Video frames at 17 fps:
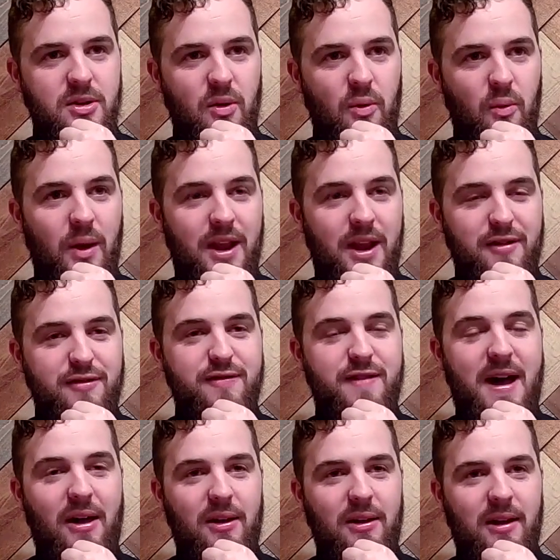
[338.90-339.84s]
what it
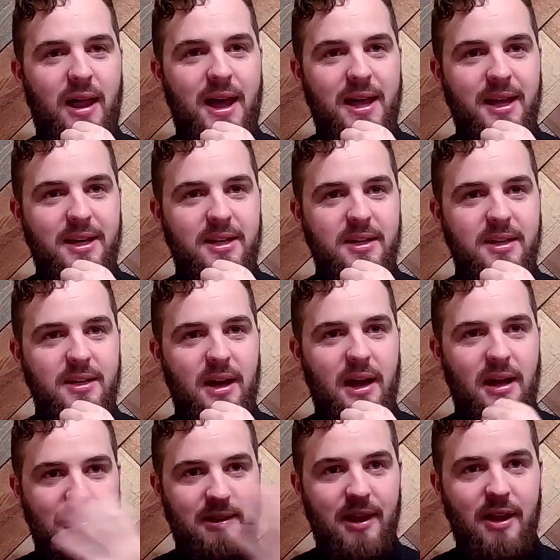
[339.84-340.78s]
felt like
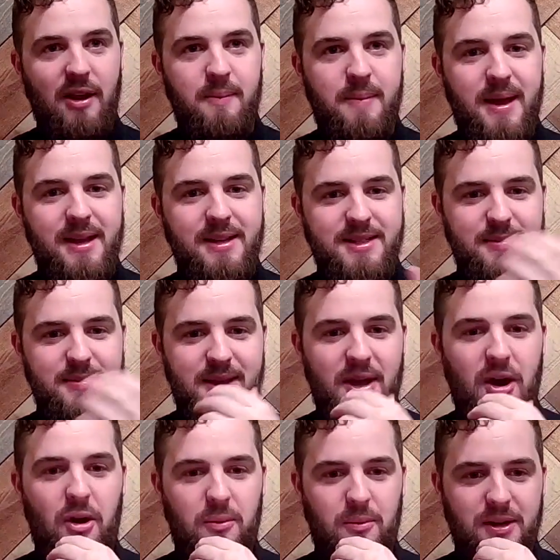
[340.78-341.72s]
a little bit to be
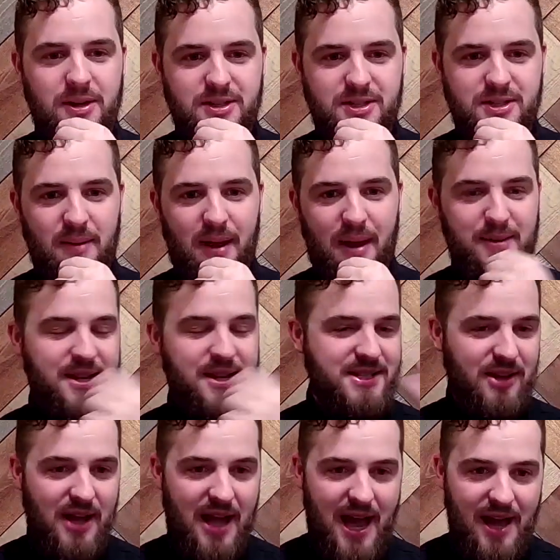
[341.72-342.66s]
homeless. I mean, I
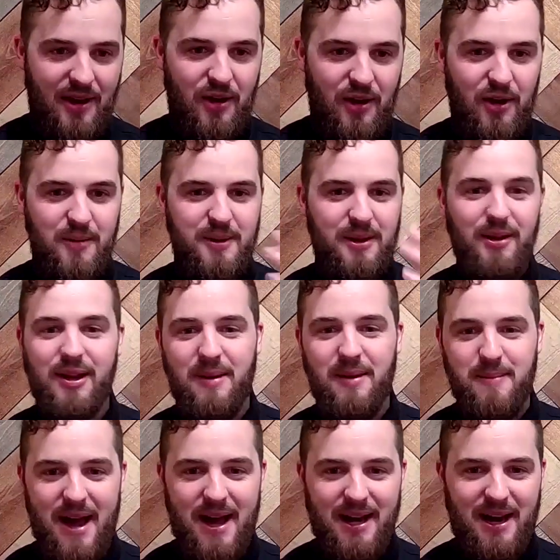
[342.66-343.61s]
still had a home, and looking
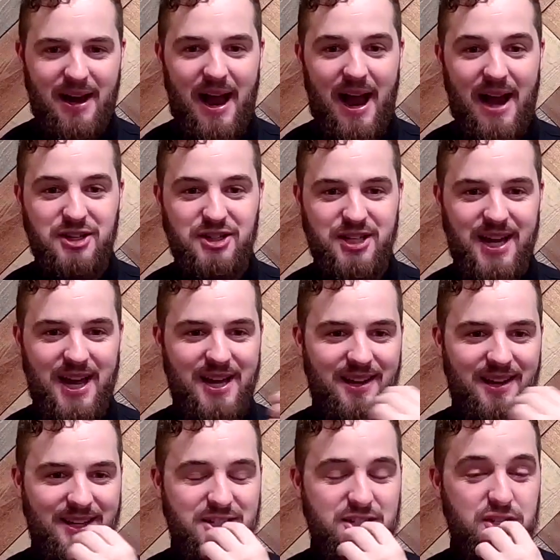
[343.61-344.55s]
back, I actually had
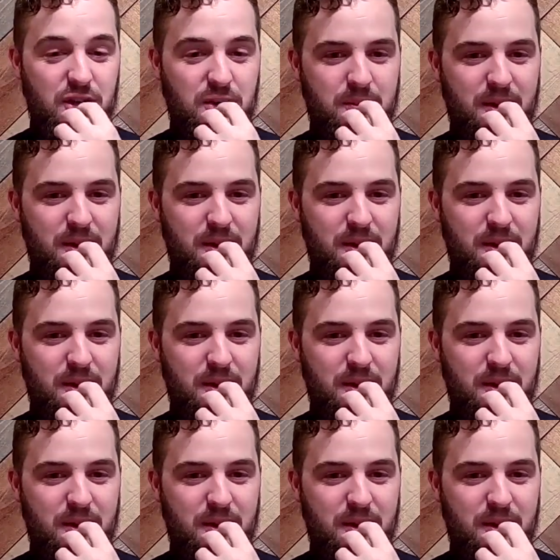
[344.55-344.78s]
like so